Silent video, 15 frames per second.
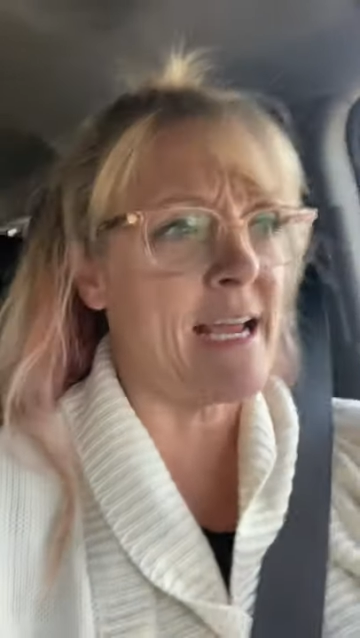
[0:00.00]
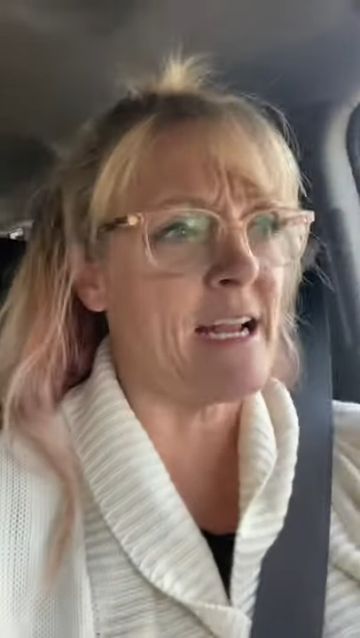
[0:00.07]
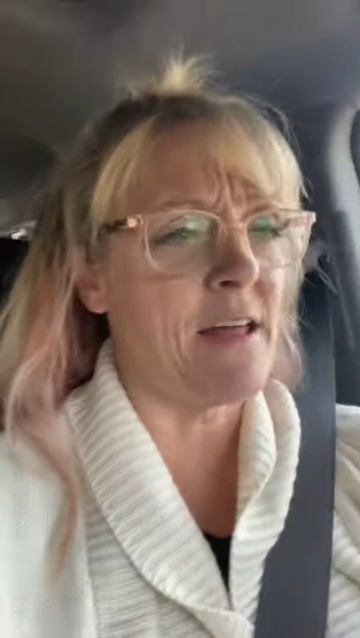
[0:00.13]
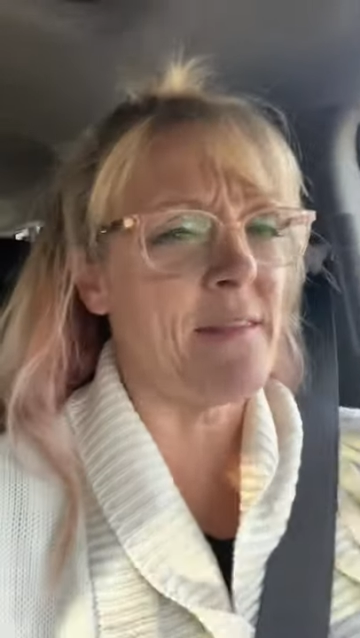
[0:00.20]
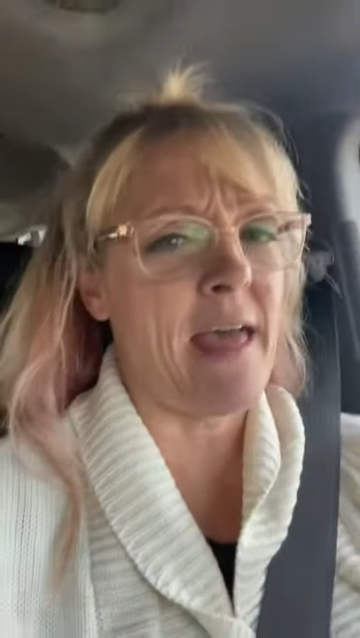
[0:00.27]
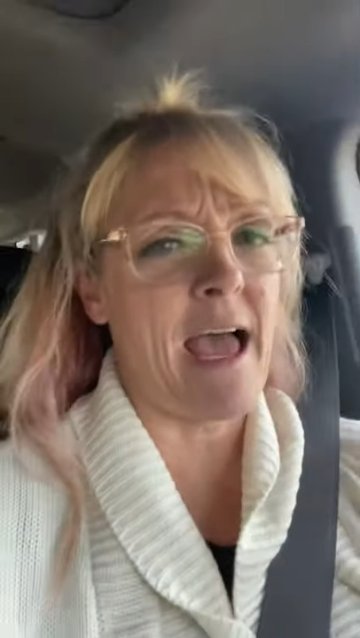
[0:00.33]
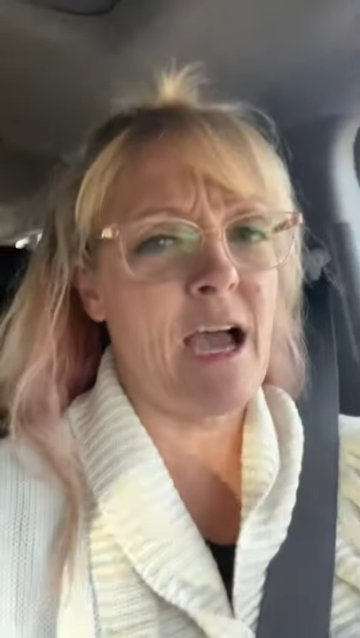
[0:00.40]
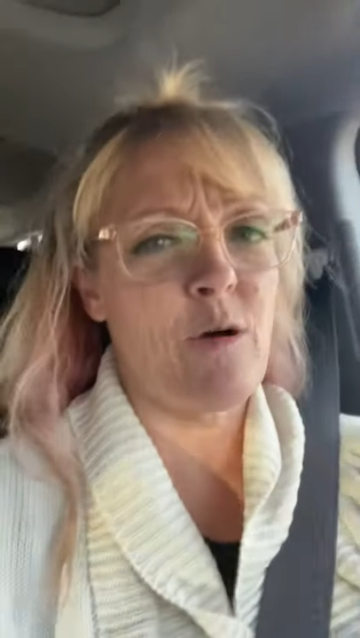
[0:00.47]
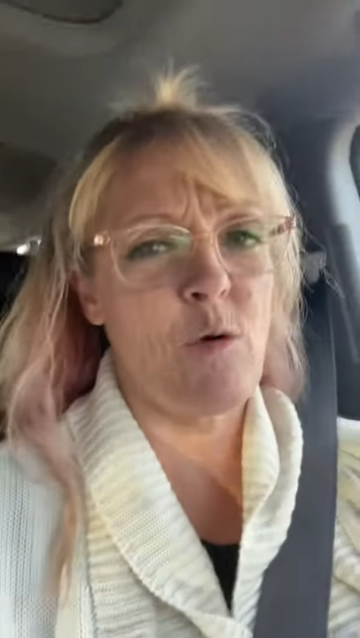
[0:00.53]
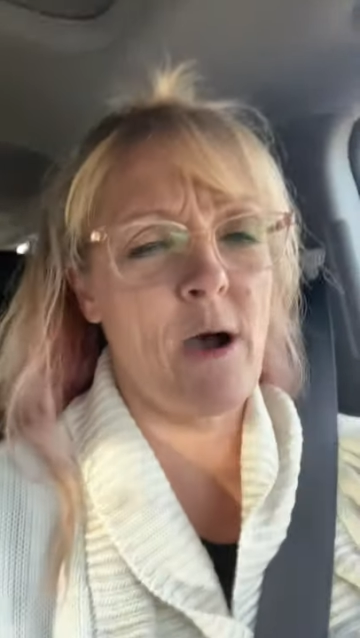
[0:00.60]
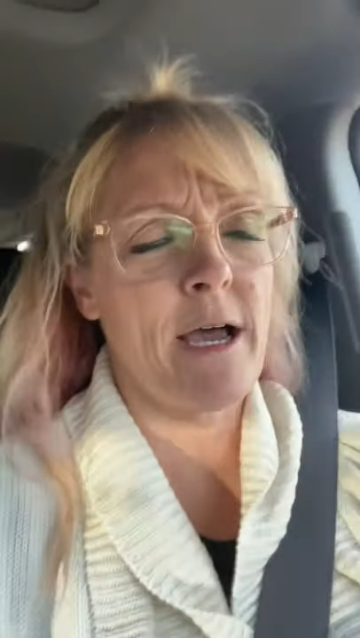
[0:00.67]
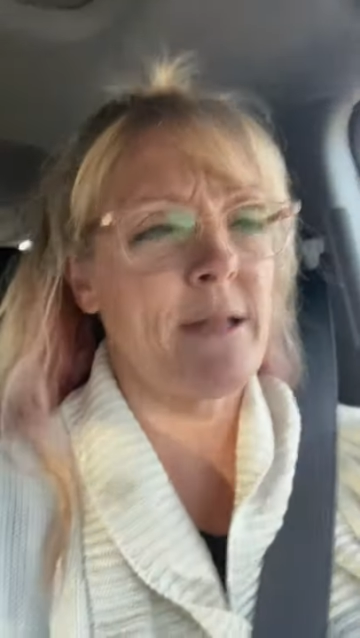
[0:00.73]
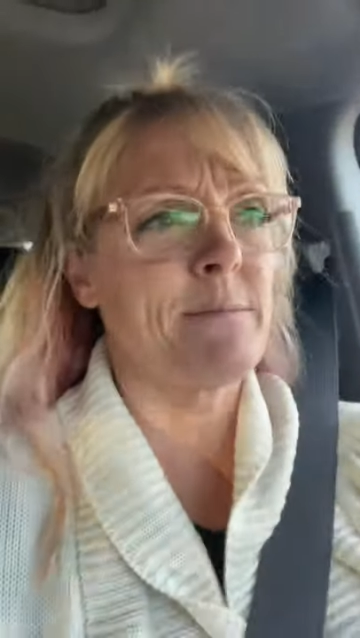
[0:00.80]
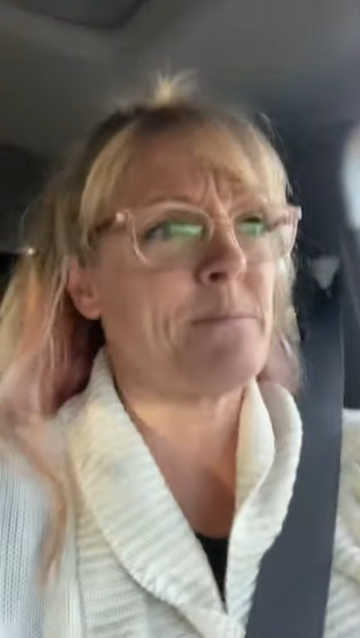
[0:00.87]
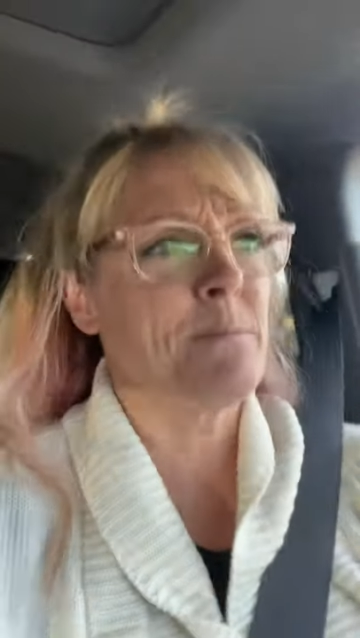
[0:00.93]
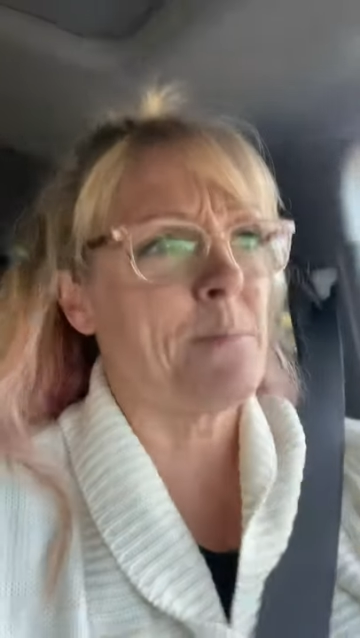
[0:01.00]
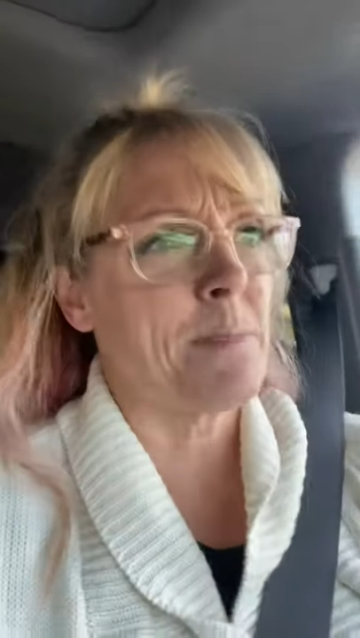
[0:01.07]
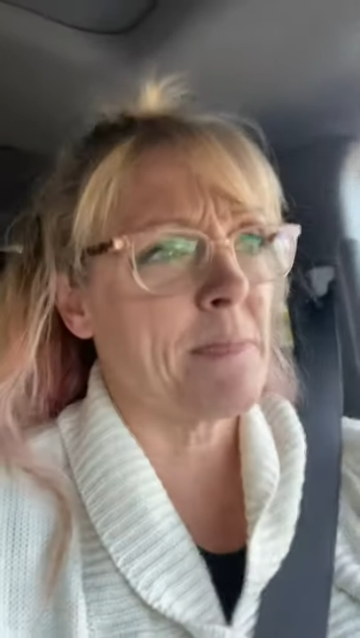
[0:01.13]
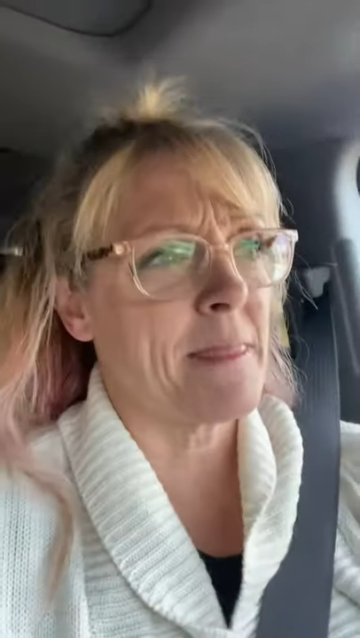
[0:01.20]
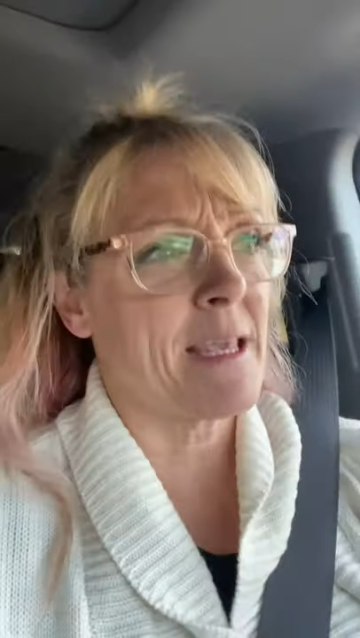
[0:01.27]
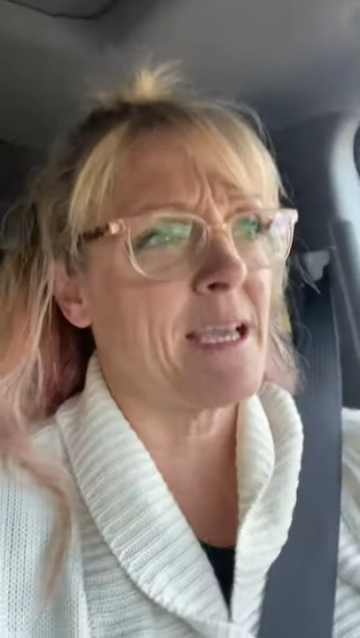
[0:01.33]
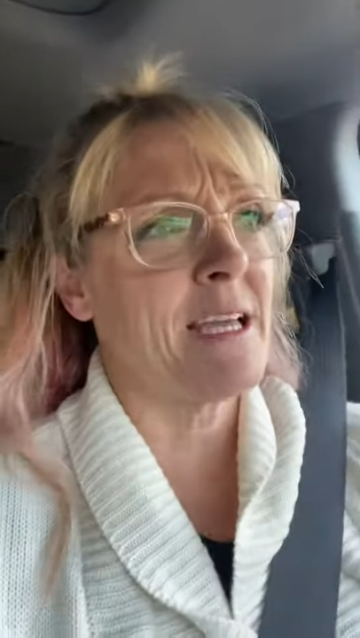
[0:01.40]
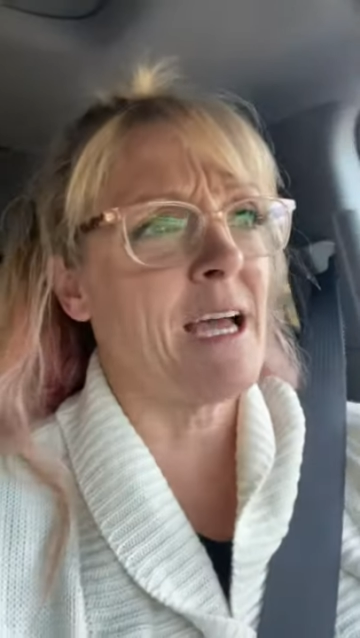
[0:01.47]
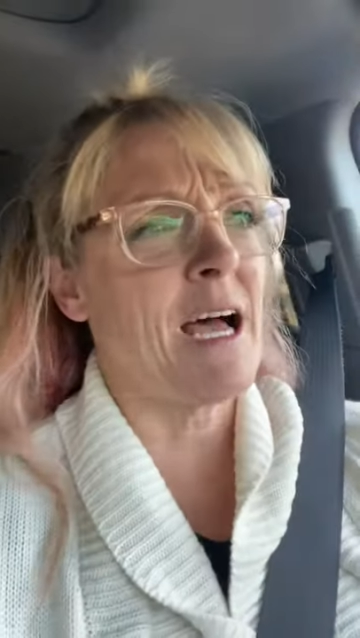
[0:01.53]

Let's on that one. Nuggets.